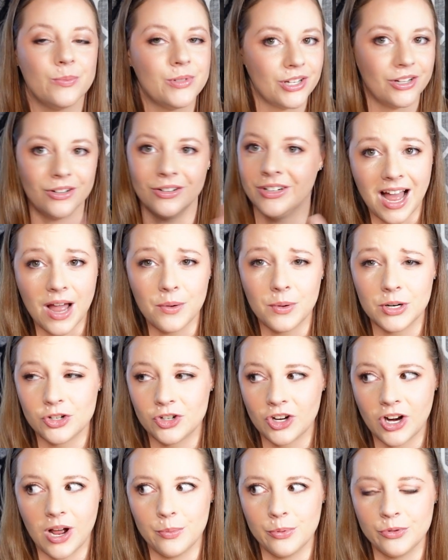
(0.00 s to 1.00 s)
so I watched
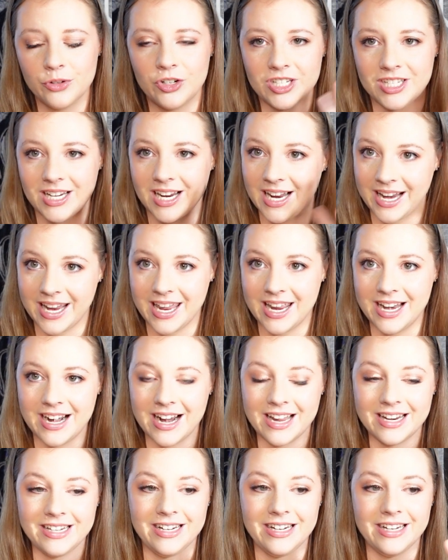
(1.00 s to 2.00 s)
a couple just to kind of get an
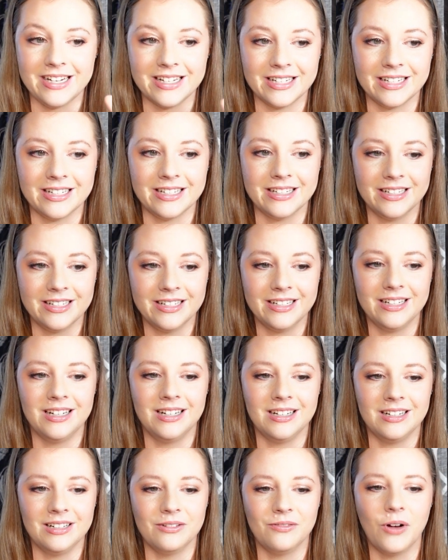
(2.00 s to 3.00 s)
idea
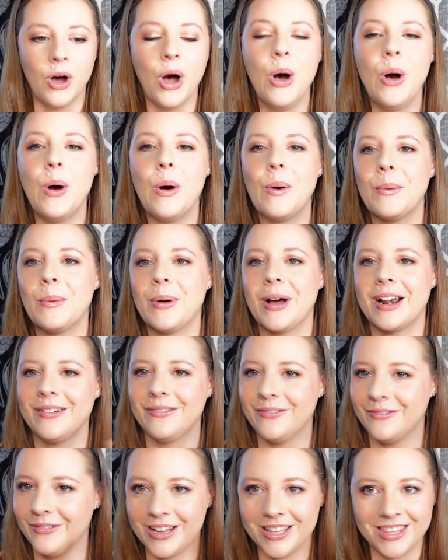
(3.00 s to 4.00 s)
of
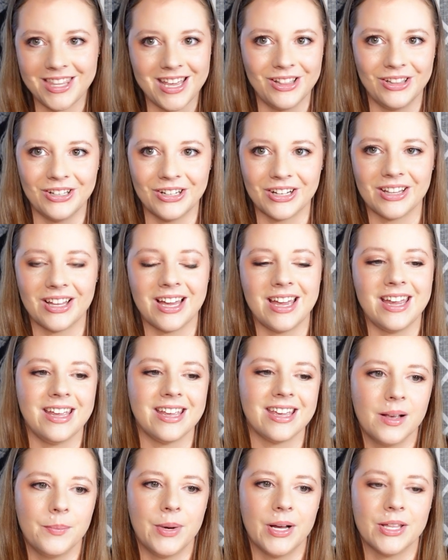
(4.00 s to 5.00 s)
what they look
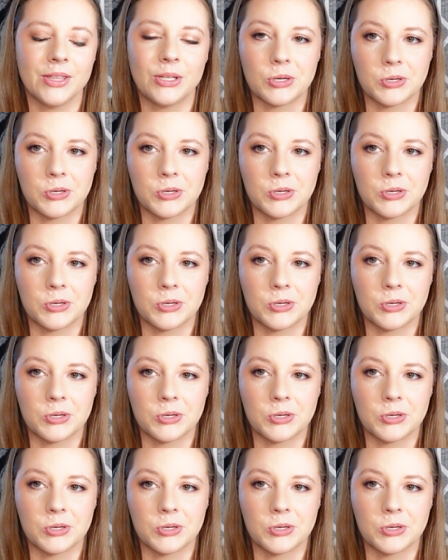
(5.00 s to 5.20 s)
like, but their